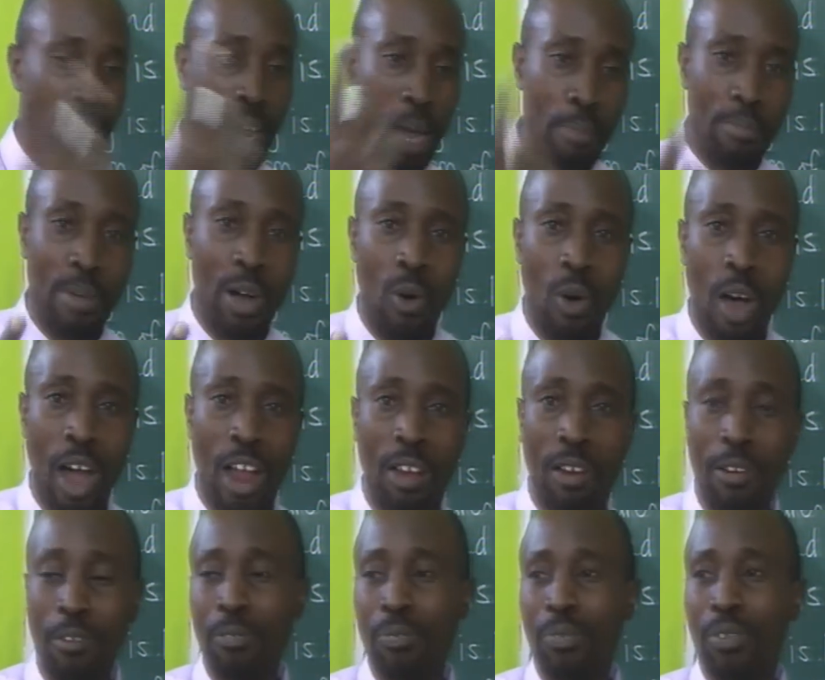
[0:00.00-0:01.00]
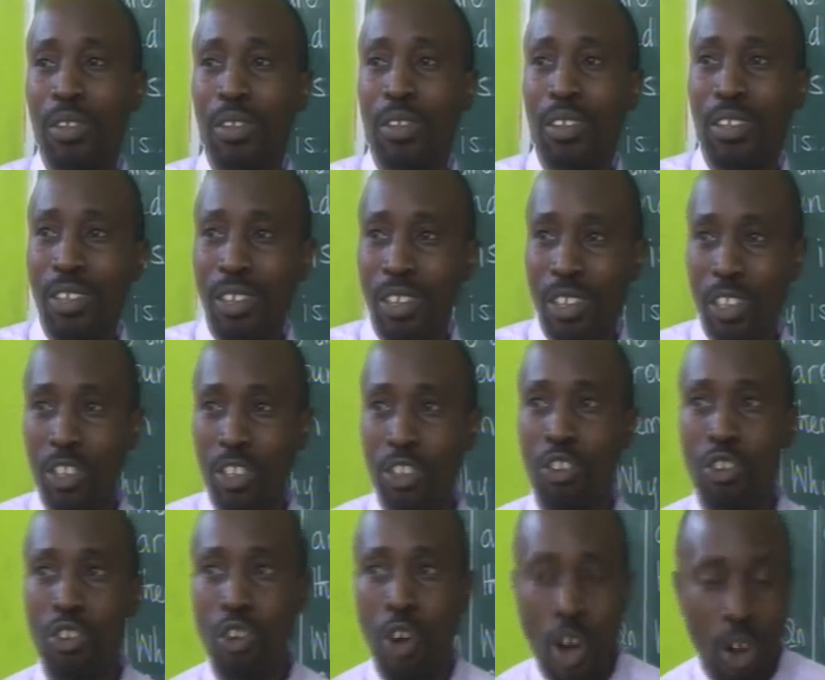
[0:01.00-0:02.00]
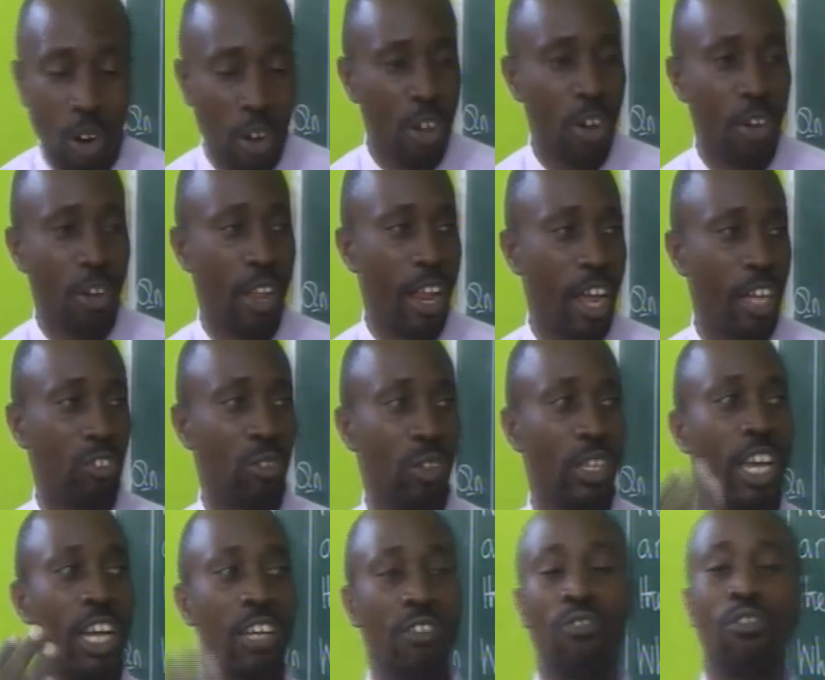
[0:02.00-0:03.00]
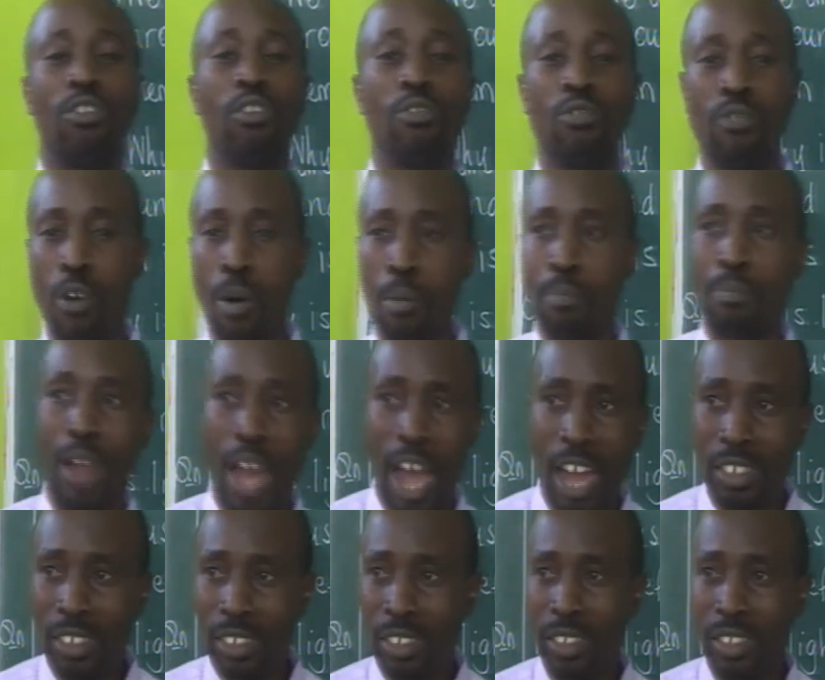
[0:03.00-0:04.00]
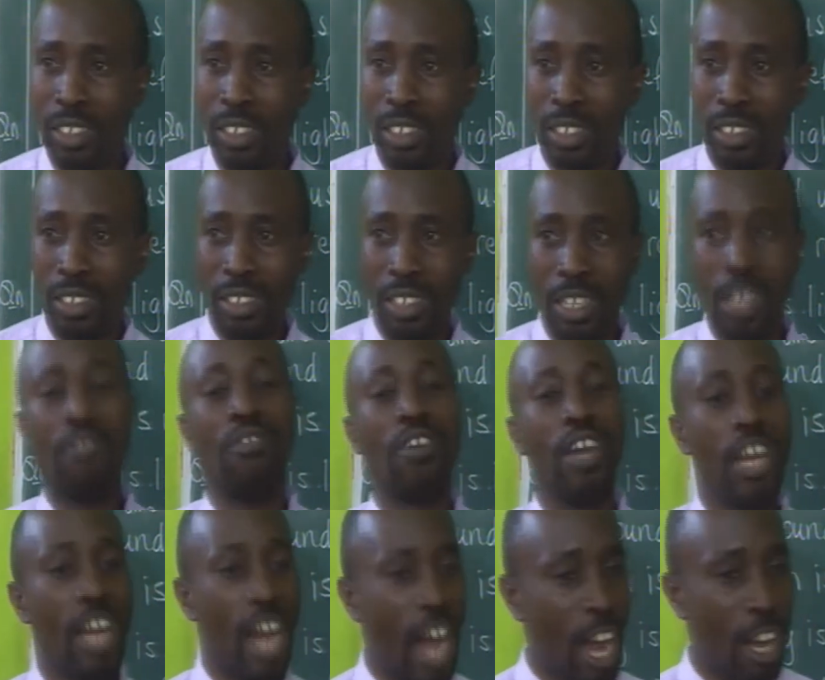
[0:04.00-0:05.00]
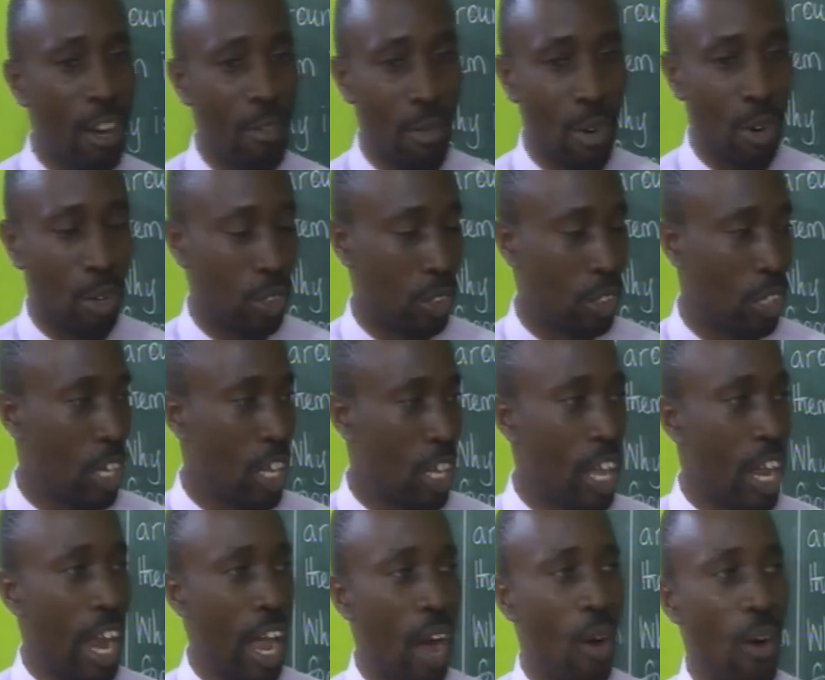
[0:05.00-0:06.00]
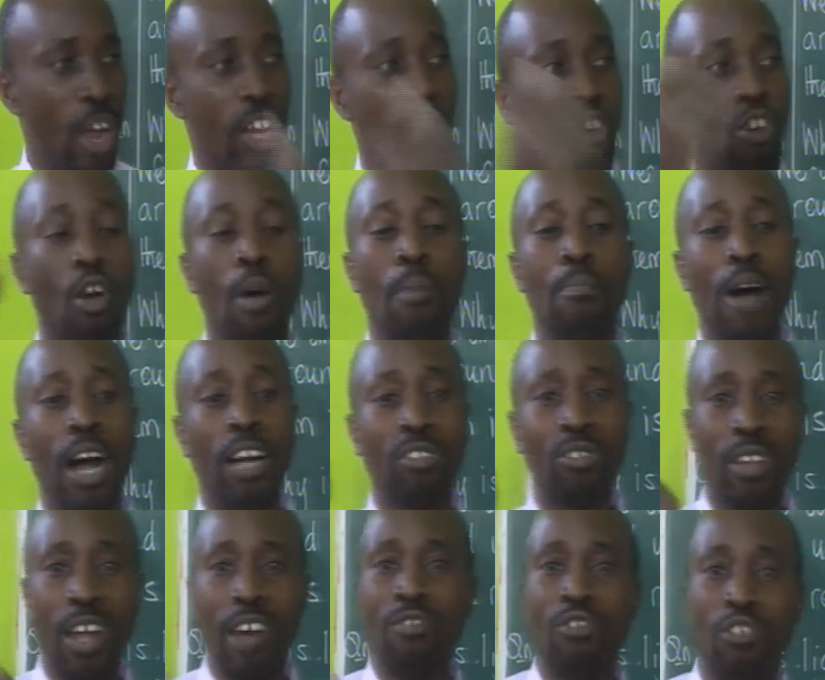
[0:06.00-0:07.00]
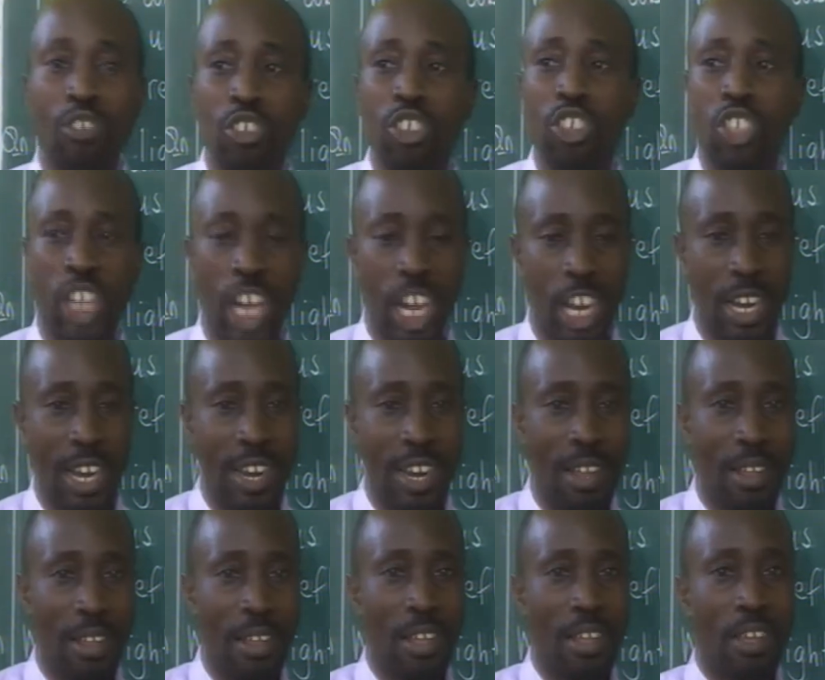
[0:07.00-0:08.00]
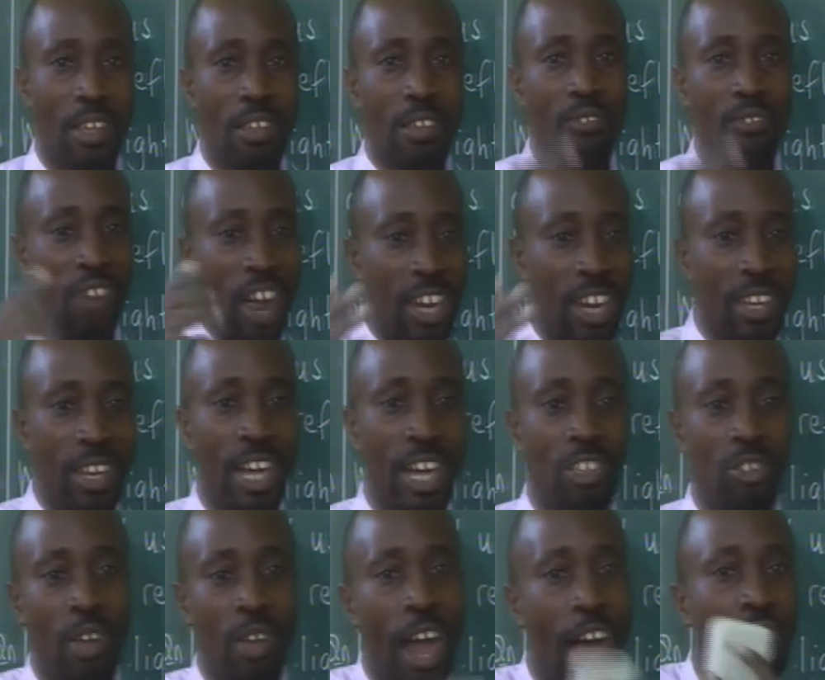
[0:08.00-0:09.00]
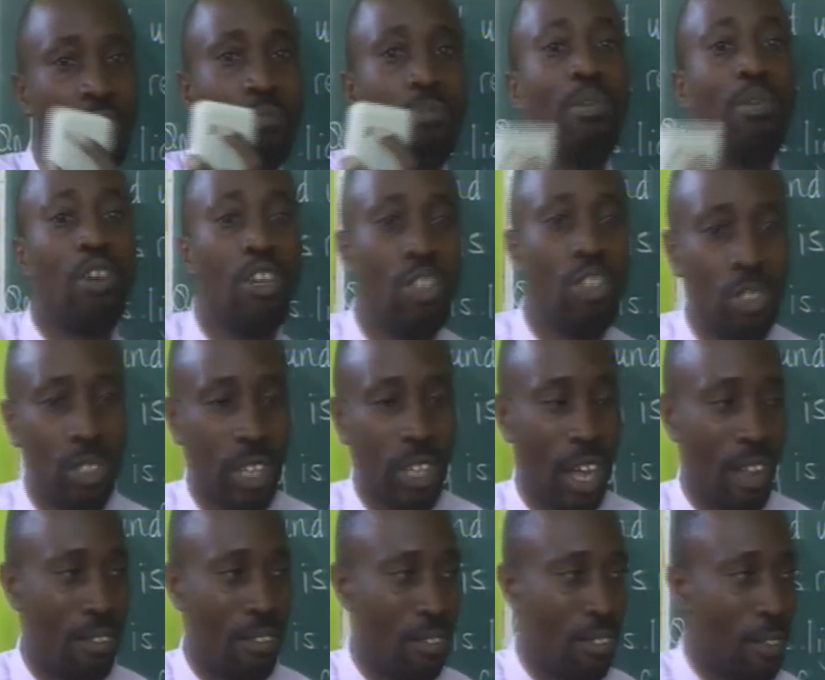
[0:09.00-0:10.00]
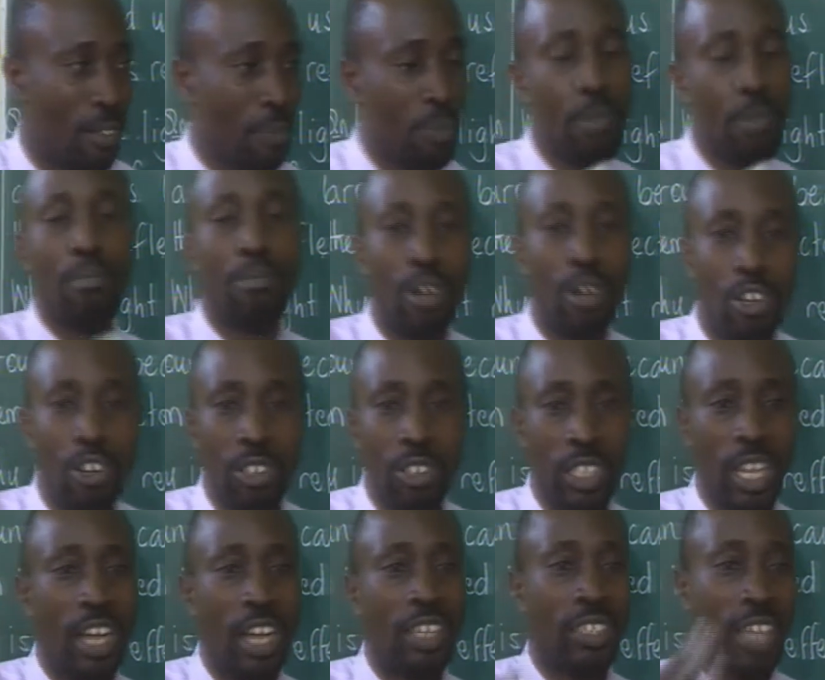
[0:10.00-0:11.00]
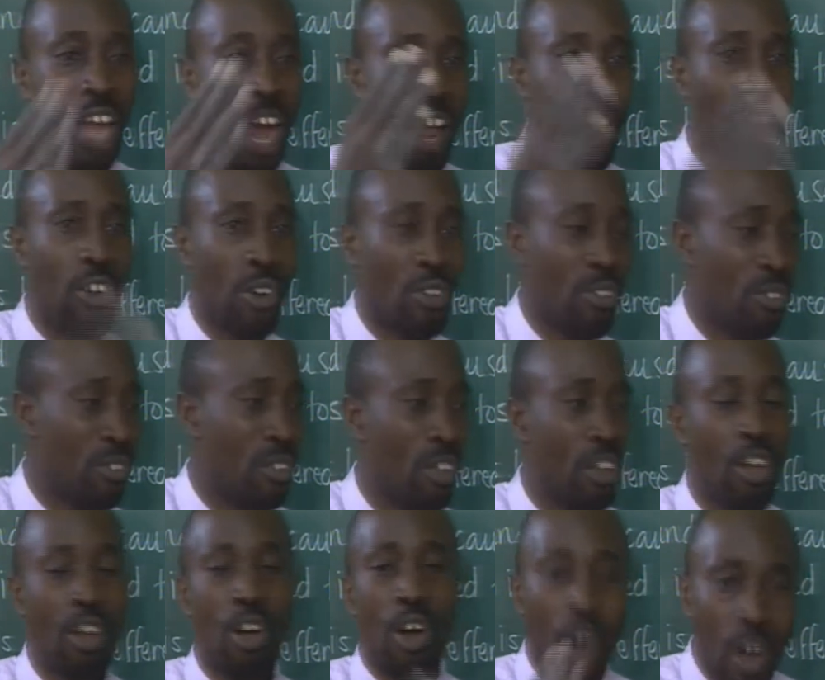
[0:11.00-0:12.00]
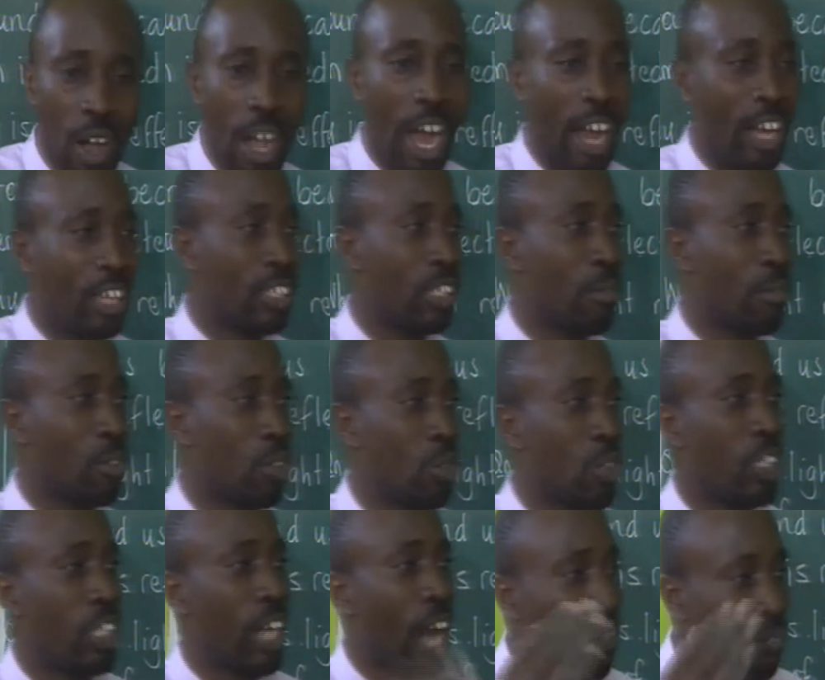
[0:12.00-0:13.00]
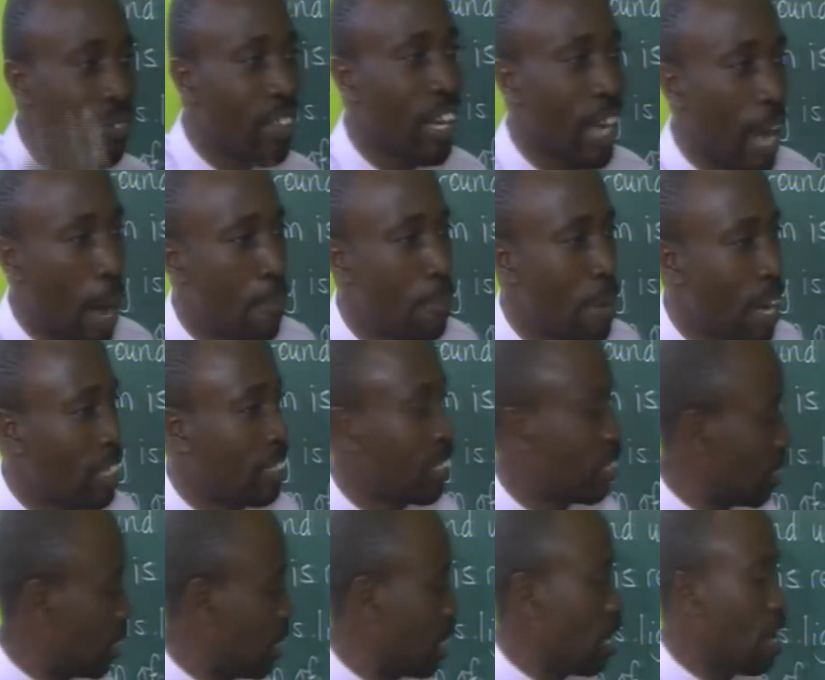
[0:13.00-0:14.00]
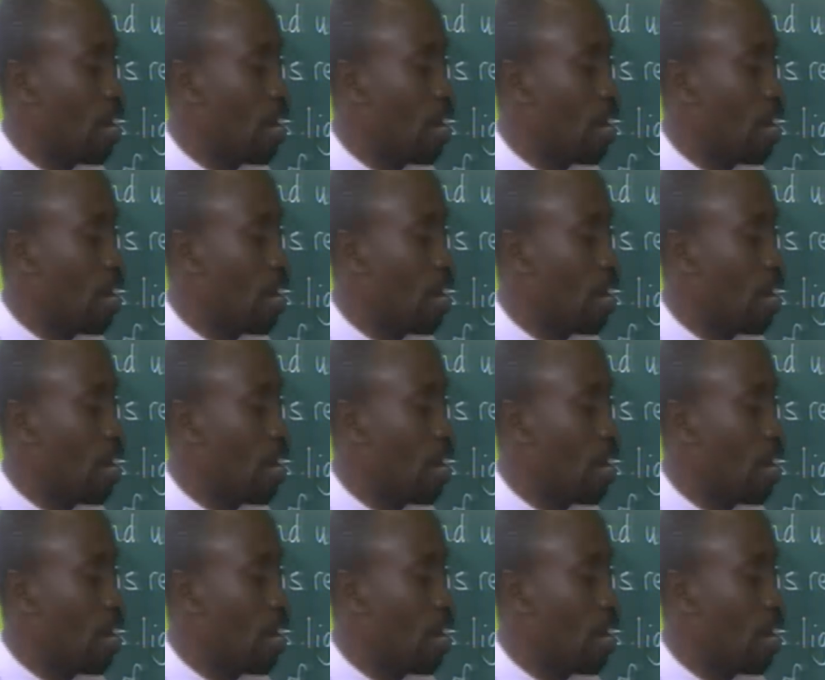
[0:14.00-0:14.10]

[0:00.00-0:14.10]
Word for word: Number one, you all know that we get food from plants, even animals. Now when you go back to the food chain, you find that we have producers. Producers are those organisms which have the capacity